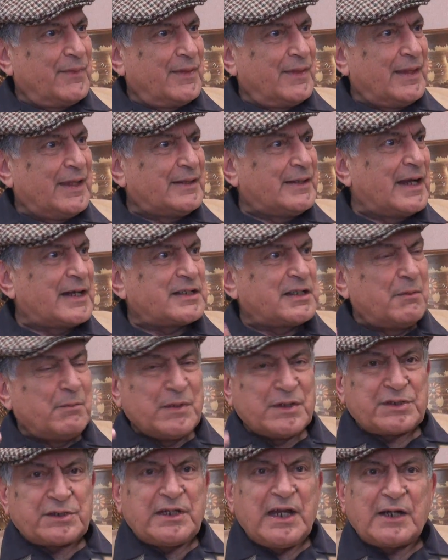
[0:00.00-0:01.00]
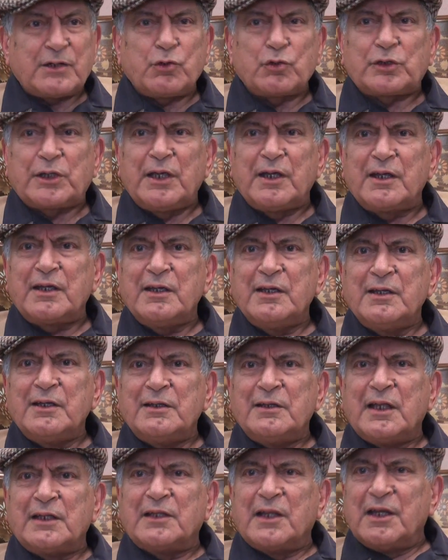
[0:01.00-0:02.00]
that that's a mistake to think
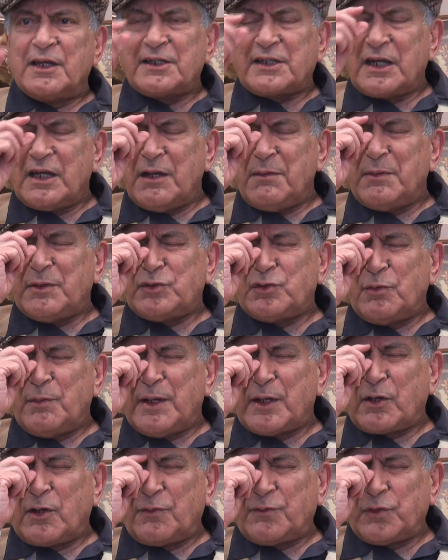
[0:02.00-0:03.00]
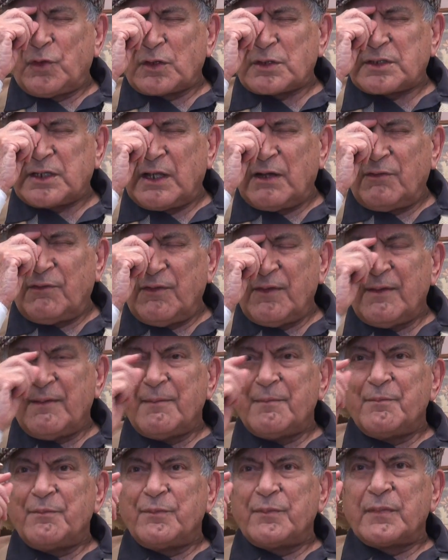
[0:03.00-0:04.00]
that the little image you make of yourself
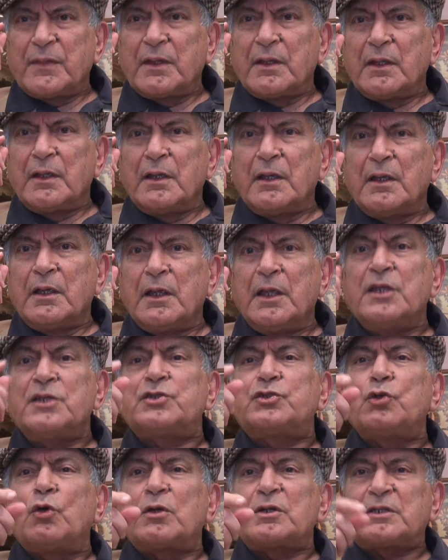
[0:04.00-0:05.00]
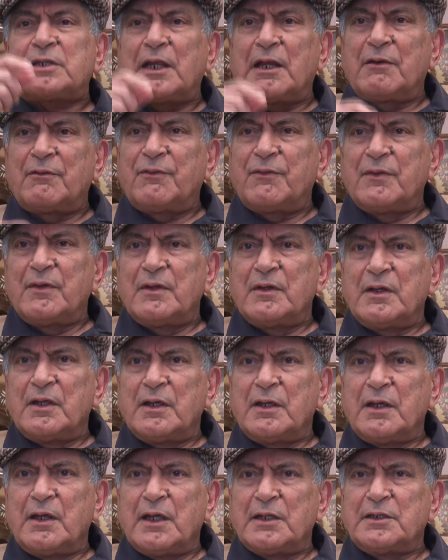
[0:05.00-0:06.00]
is yourself,
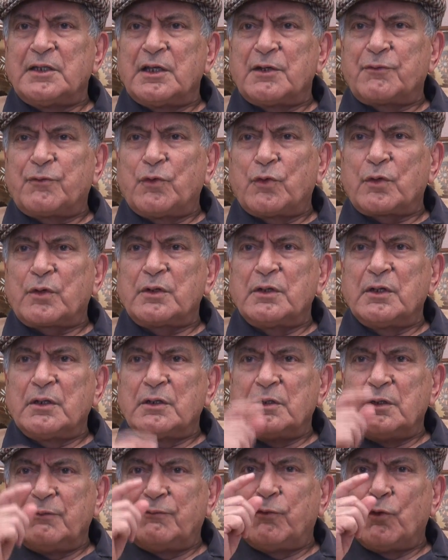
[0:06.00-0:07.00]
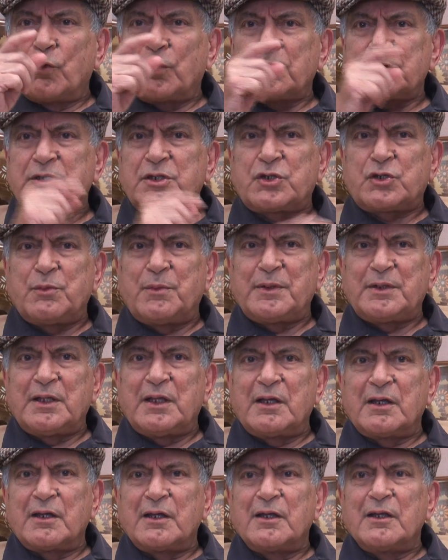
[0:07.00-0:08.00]
and therefore the focus is to be
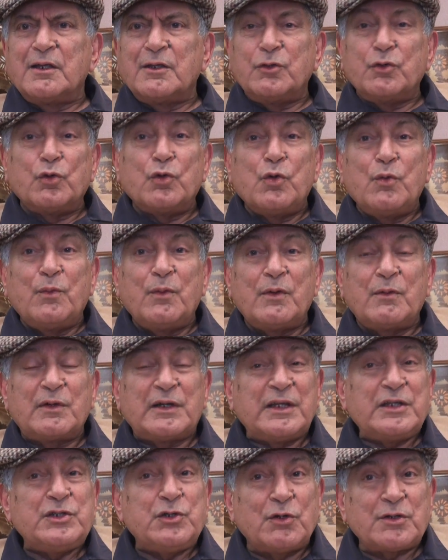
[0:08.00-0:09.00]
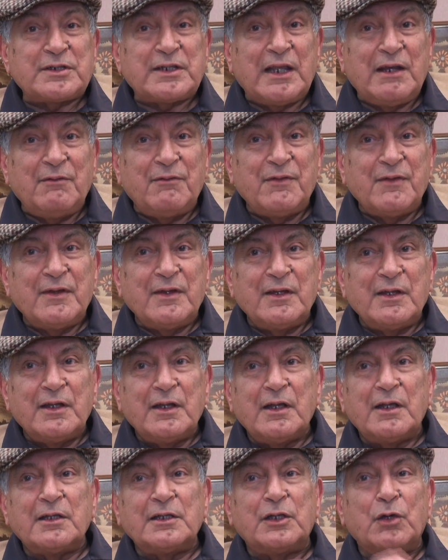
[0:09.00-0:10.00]
there. You know what is yourself?
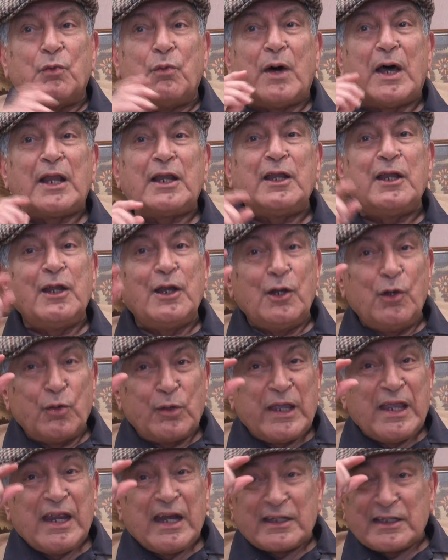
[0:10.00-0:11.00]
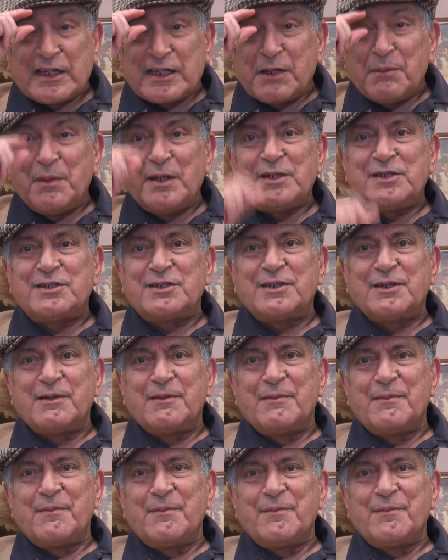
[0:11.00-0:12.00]
The one looking at that image.
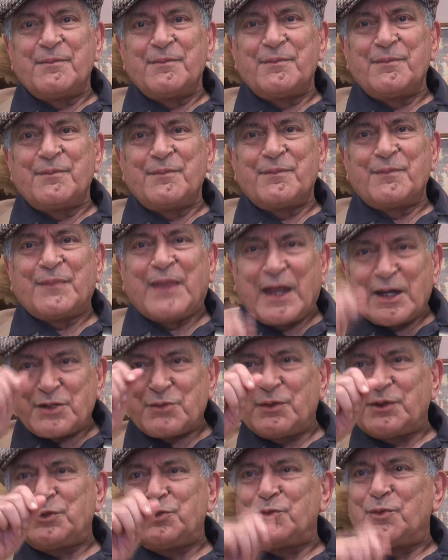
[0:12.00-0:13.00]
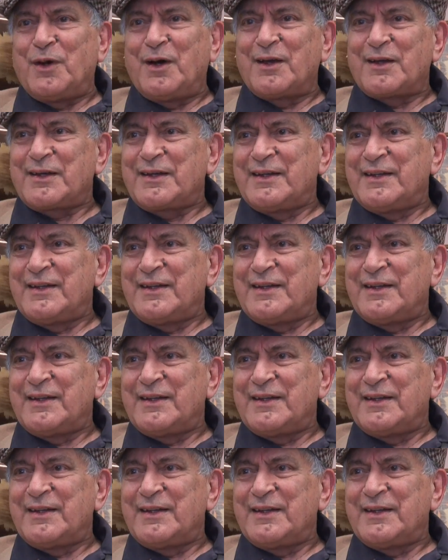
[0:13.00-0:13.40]
That's what you are.